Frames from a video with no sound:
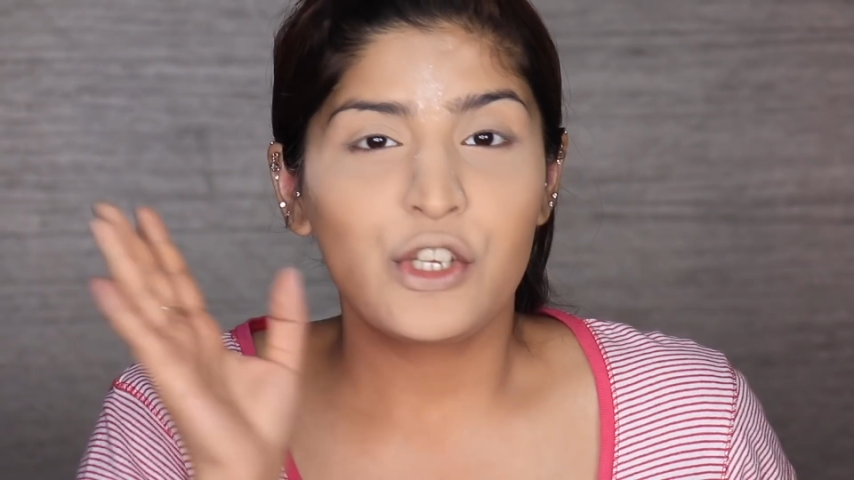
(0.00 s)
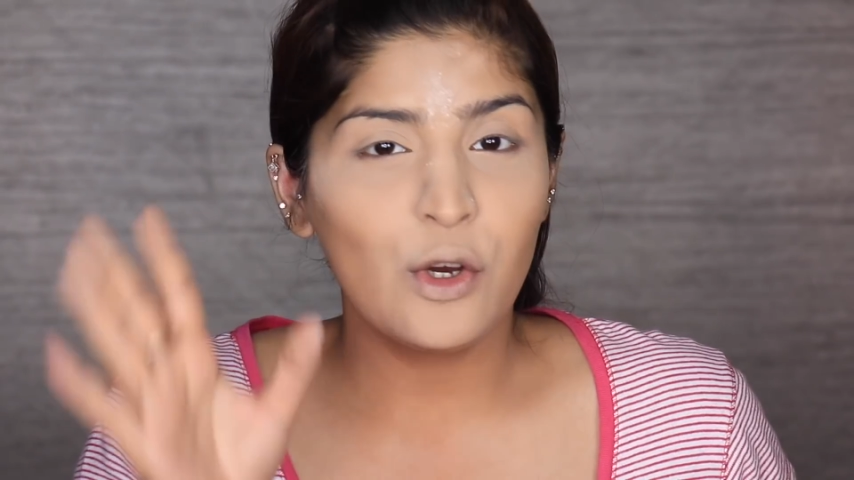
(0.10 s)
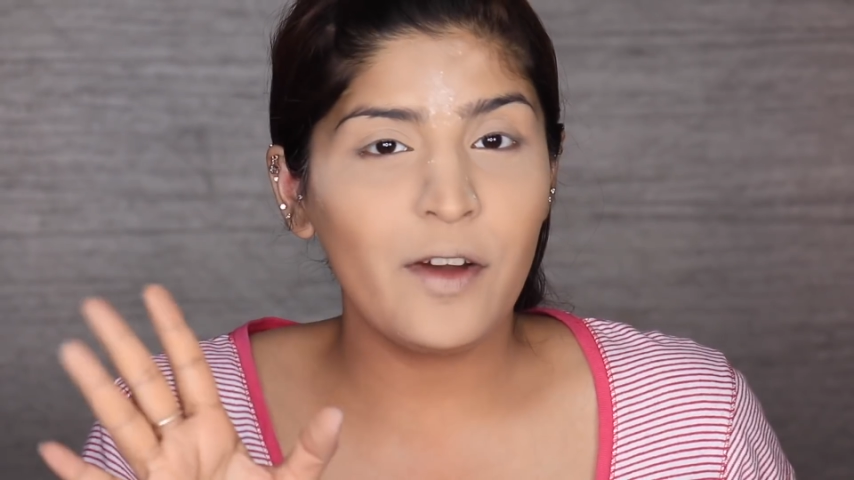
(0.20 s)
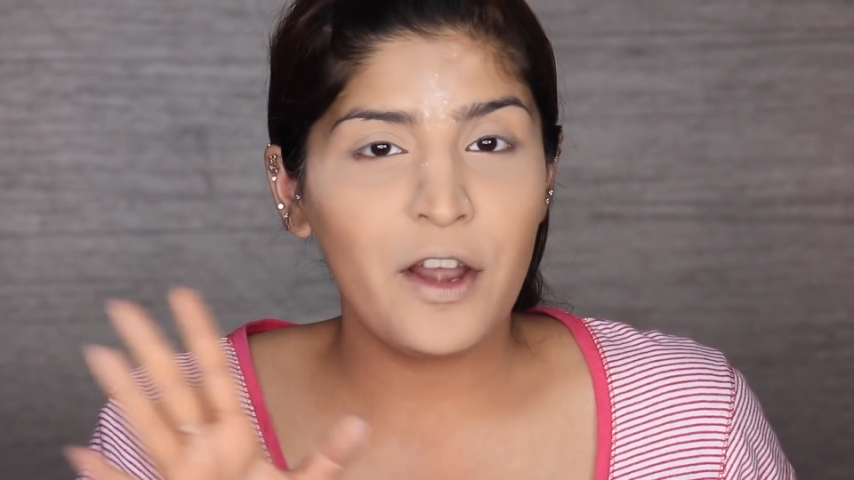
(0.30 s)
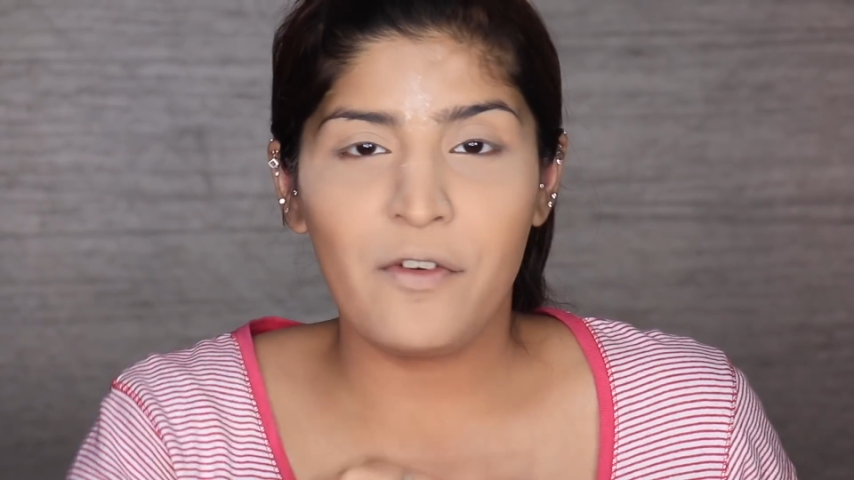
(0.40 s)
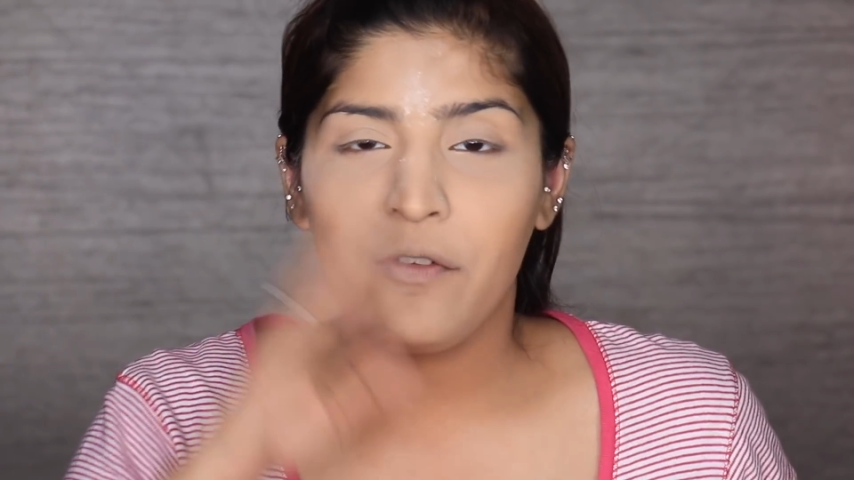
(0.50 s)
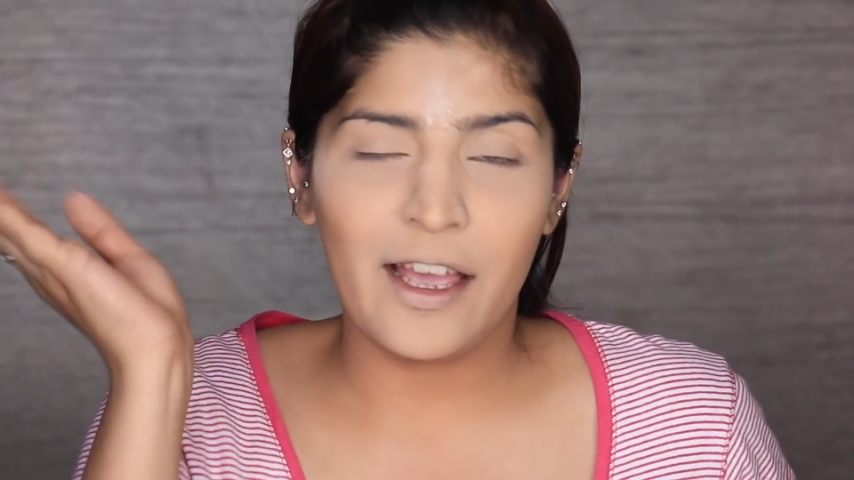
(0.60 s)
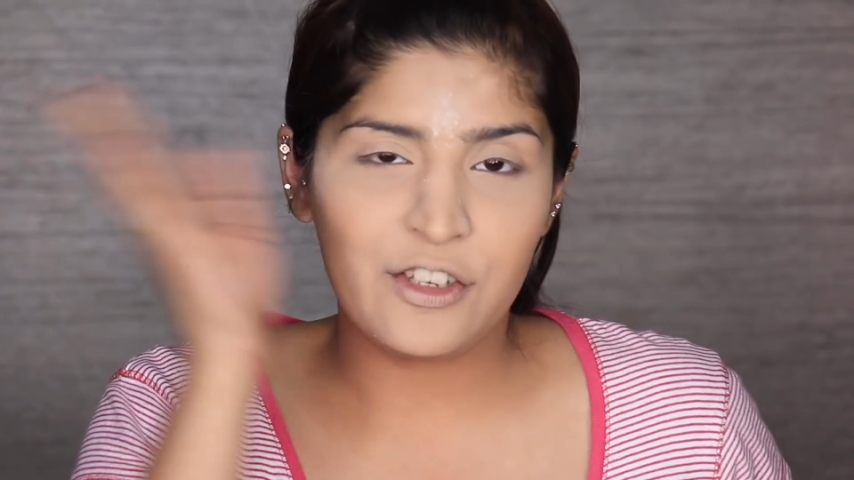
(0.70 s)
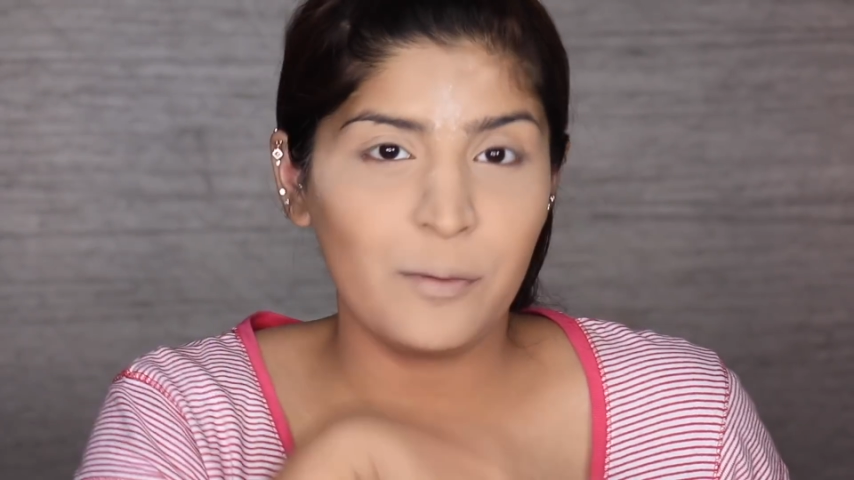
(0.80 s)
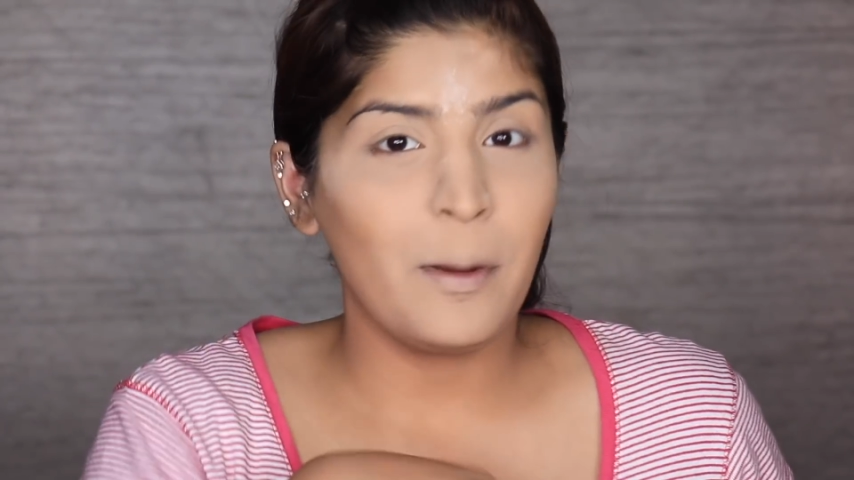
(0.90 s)
Don't worry if you have
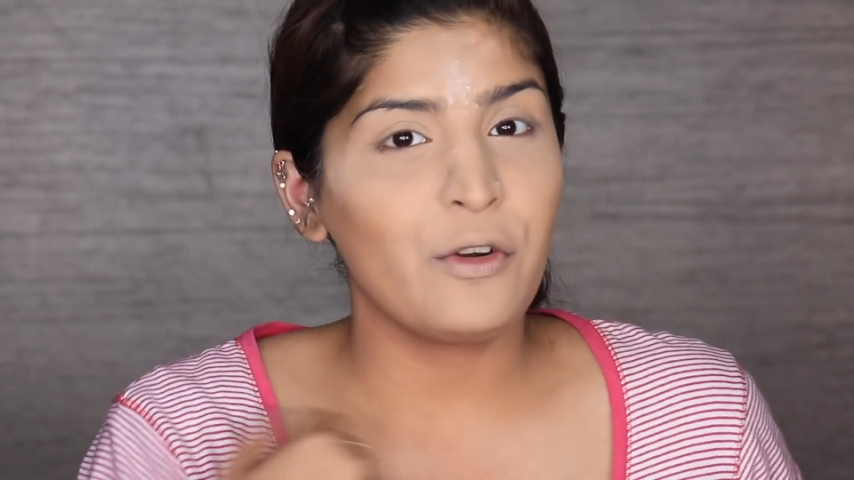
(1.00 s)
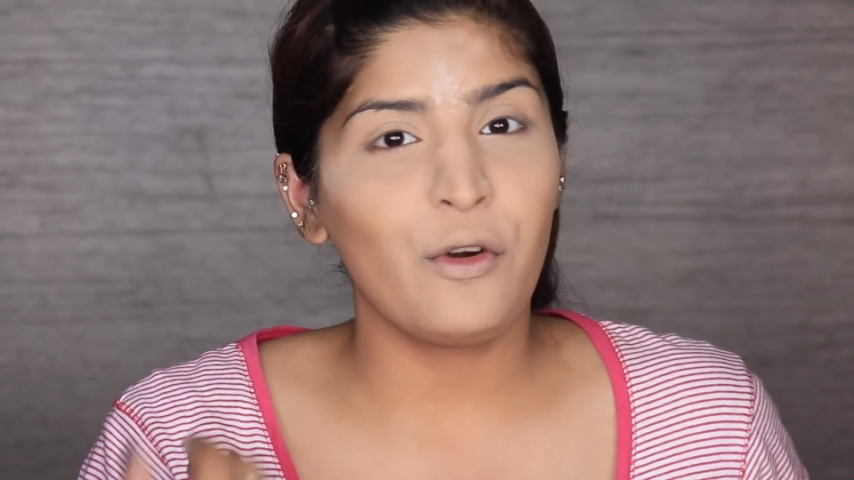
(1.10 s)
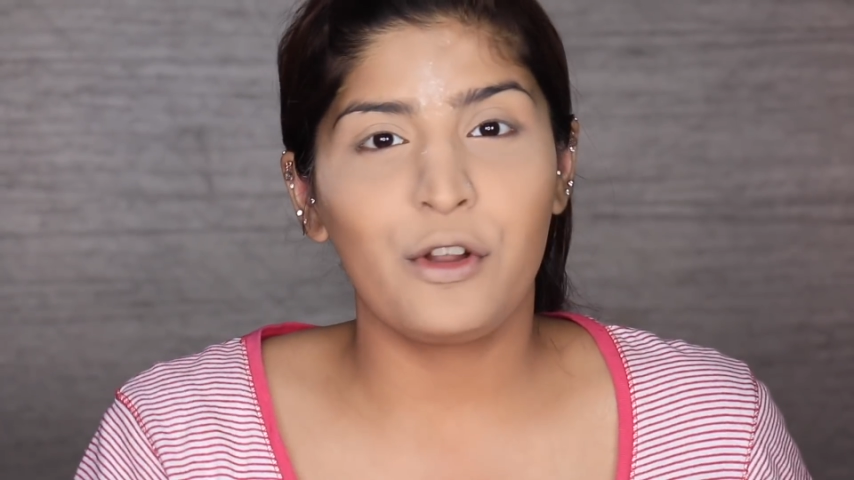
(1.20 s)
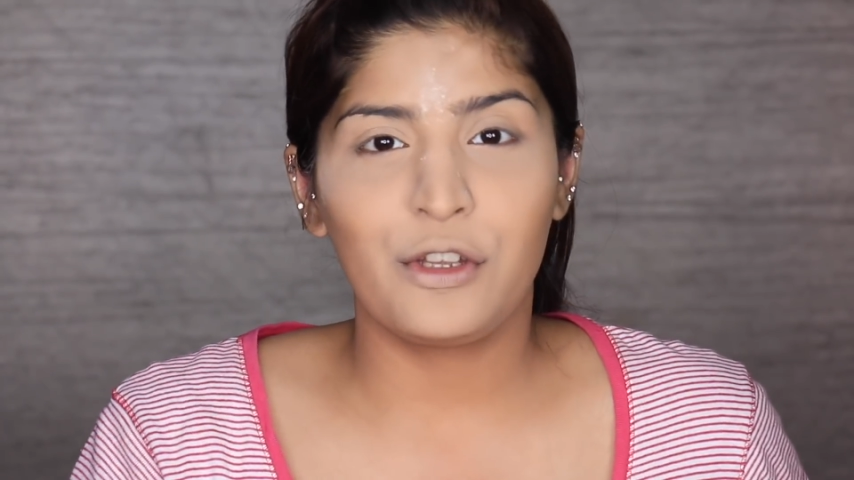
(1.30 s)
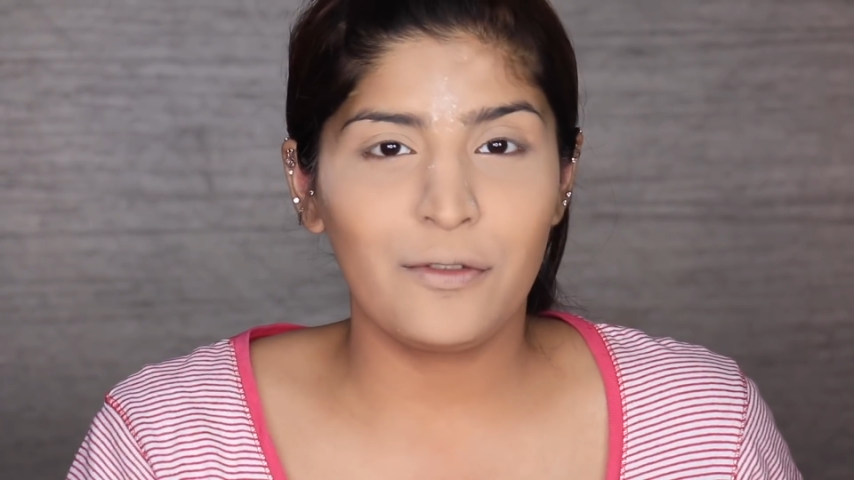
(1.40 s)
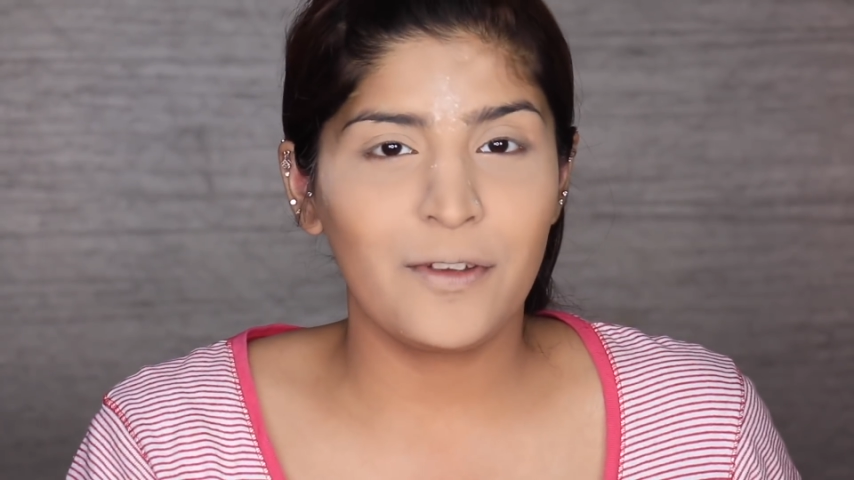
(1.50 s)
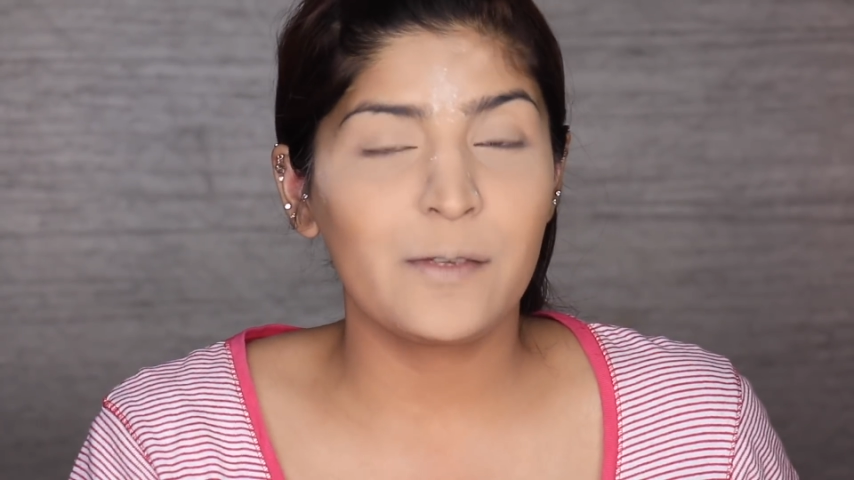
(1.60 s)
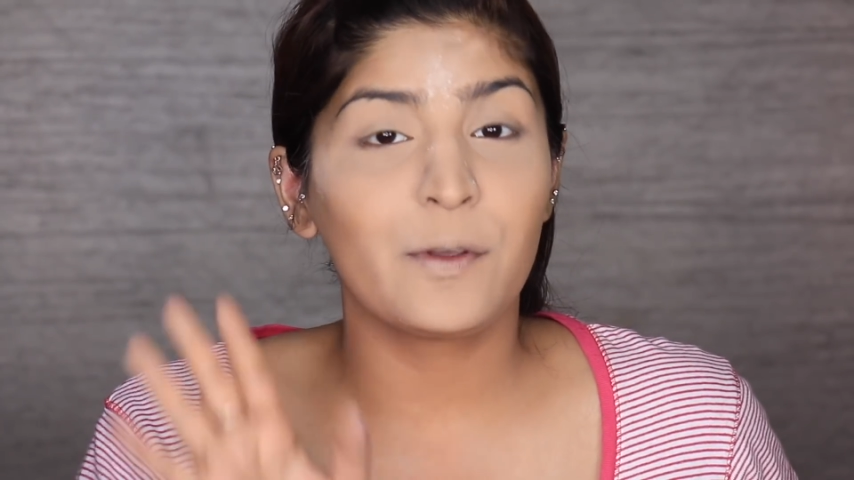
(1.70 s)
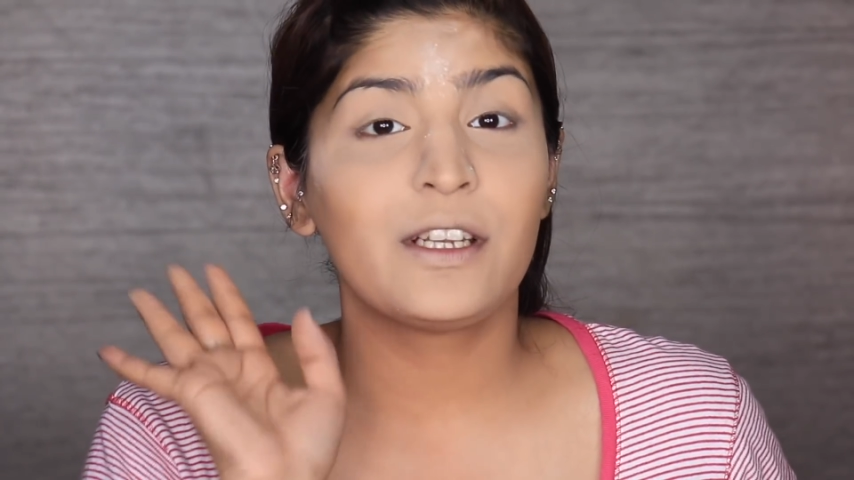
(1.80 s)
extra powder on your face,